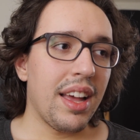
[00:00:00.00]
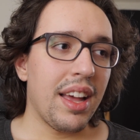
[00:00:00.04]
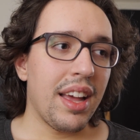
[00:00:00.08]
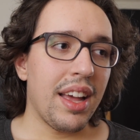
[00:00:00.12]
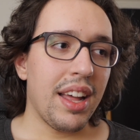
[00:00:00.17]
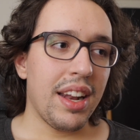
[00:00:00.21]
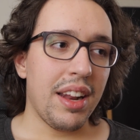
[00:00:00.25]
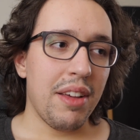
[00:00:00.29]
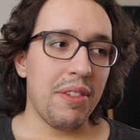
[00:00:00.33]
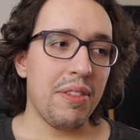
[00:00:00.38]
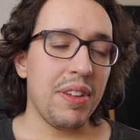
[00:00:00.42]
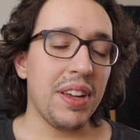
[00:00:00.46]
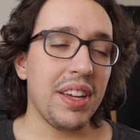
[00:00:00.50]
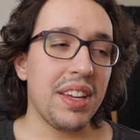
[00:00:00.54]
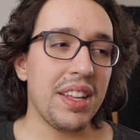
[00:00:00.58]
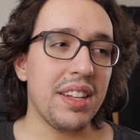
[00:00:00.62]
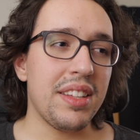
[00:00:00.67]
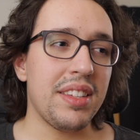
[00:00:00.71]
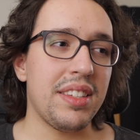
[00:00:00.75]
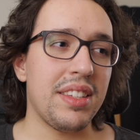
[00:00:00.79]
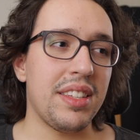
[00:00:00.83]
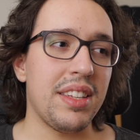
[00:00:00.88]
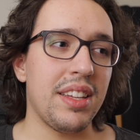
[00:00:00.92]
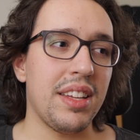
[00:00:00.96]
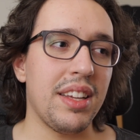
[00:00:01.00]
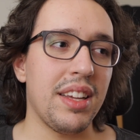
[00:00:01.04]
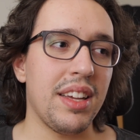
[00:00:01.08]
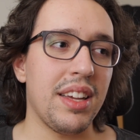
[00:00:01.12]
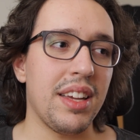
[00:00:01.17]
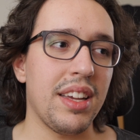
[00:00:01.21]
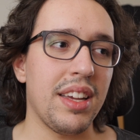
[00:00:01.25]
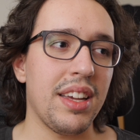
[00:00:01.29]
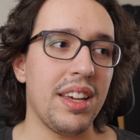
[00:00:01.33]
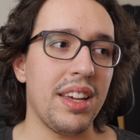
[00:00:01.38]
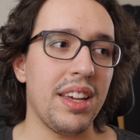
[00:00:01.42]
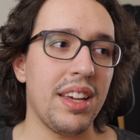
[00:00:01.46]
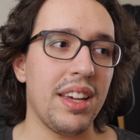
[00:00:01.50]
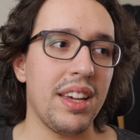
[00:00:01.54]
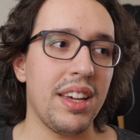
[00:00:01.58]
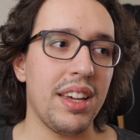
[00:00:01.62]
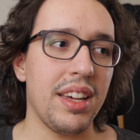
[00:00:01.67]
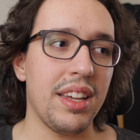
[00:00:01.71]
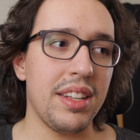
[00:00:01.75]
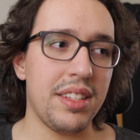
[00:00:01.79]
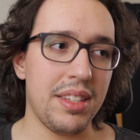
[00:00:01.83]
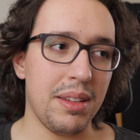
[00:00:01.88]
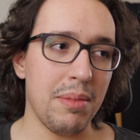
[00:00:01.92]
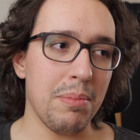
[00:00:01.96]
And I think it's
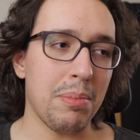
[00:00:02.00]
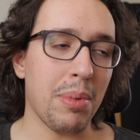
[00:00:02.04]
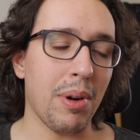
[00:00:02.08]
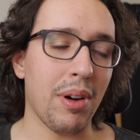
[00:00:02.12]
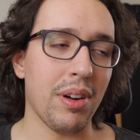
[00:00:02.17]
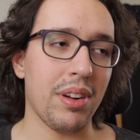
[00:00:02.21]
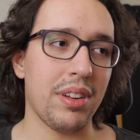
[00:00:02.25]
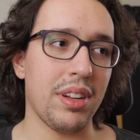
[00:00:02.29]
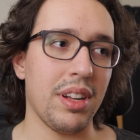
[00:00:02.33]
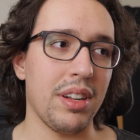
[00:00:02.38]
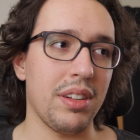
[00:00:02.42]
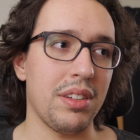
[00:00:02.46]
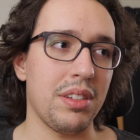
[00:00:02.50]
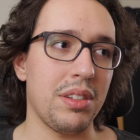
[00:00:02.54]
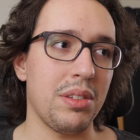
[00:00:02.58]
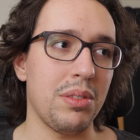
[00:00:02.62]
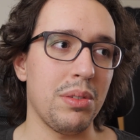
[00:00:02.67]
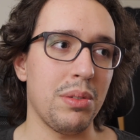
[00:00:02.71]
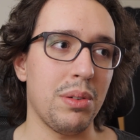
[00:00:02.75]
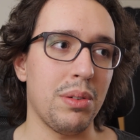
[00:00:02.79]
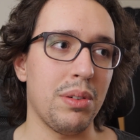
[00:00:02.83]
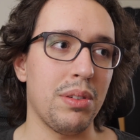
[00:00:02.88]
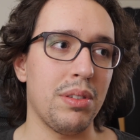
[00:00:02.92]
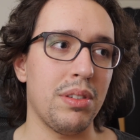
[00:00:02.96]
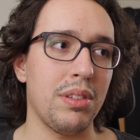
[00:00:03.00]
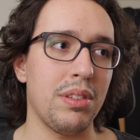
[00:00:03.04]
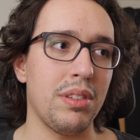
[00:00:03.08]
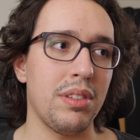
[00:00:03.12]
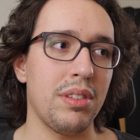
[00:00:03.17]
important to